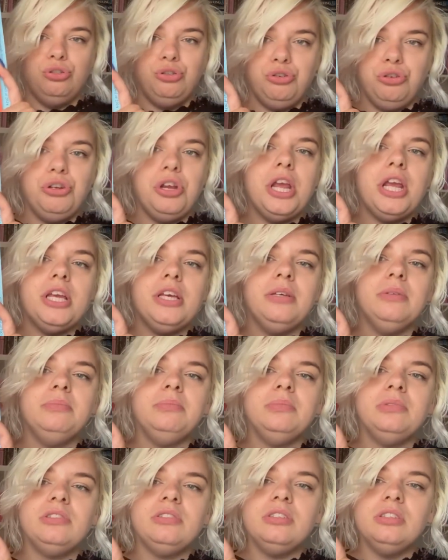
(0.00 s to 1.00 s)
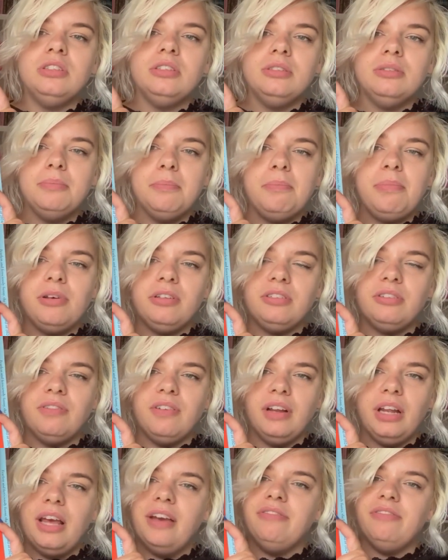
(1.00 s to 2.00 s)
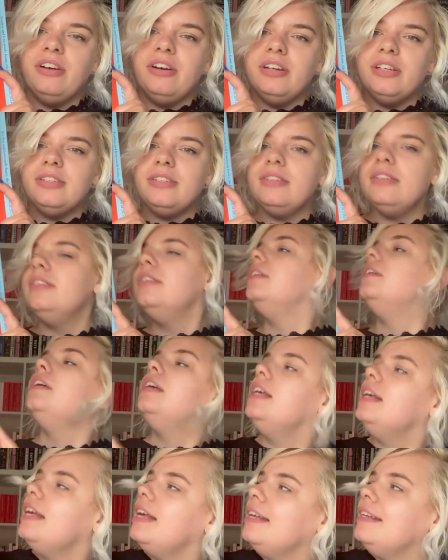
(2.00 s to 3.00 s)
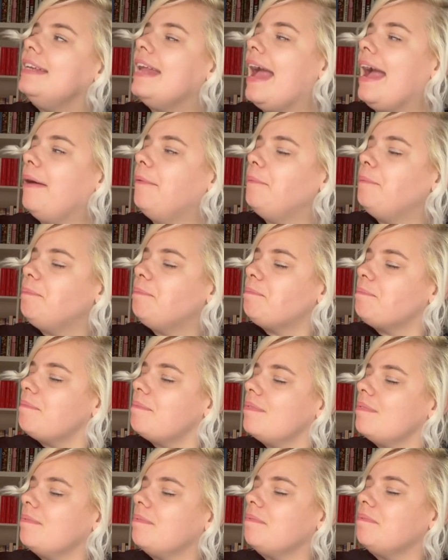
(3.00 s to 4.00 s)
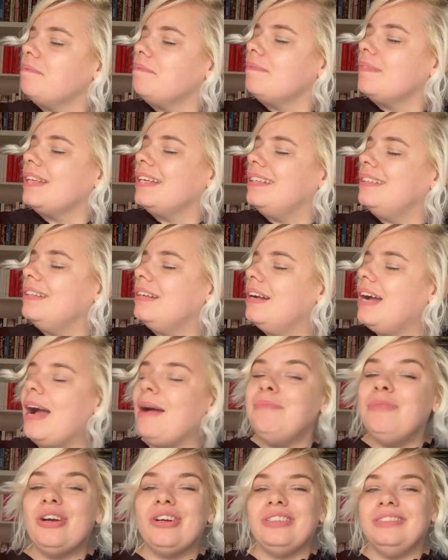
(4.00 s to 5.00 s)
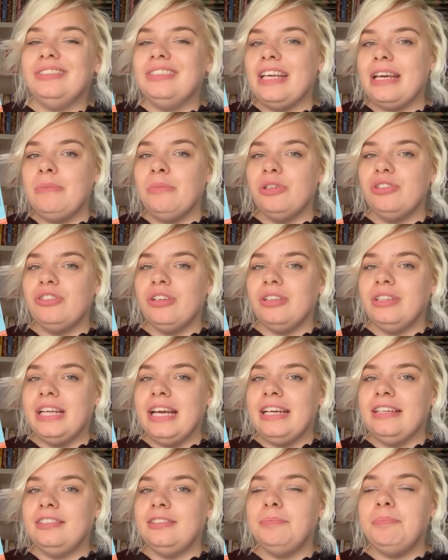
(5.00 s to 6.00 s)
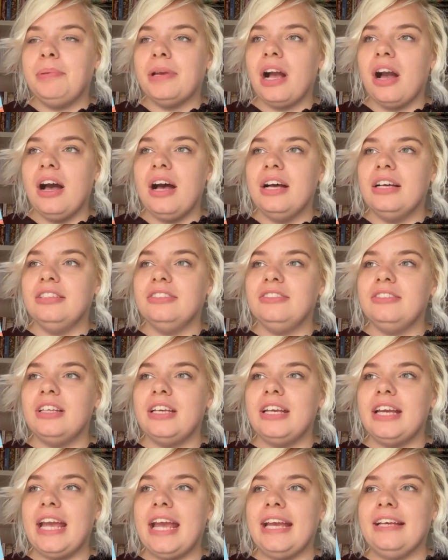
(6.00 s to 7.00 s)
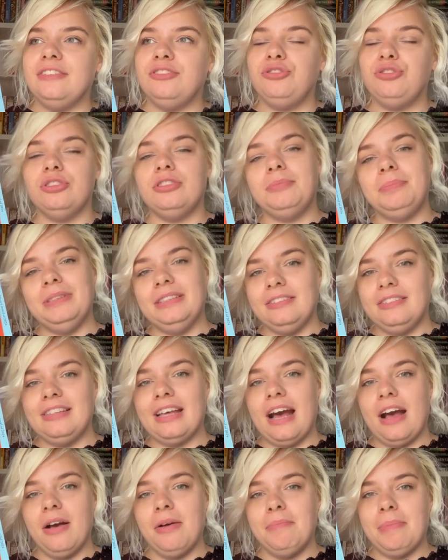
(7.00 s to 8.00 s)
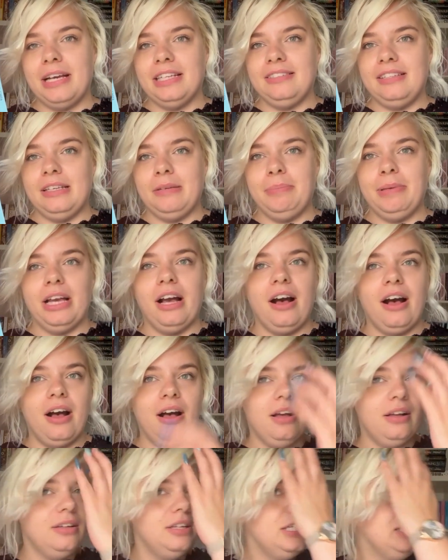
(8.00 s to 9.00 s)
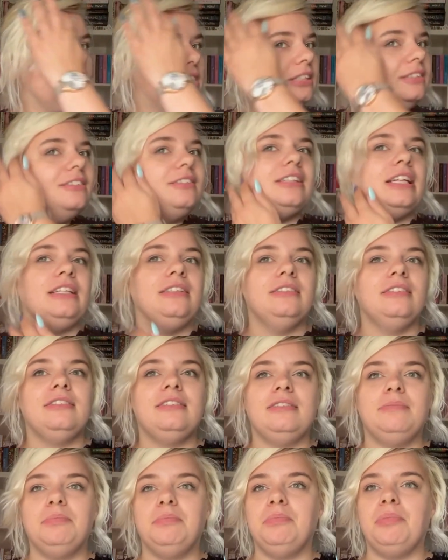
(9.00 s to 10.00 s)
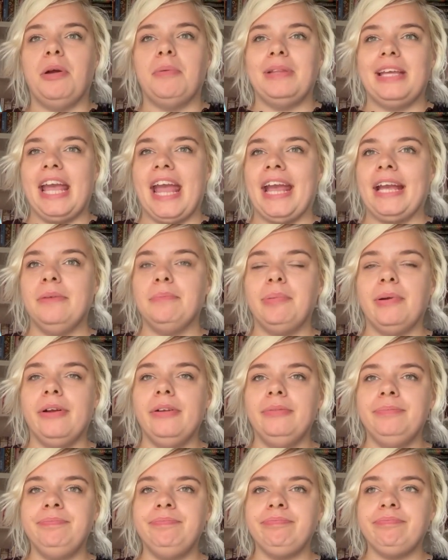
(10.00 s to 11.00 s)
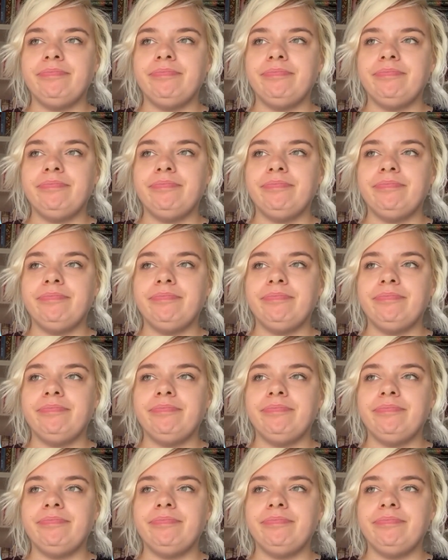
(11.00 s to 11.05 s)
James, Percival Everett. Now, I'm not going to say much on this because it's just been sat on my TBR since probably April.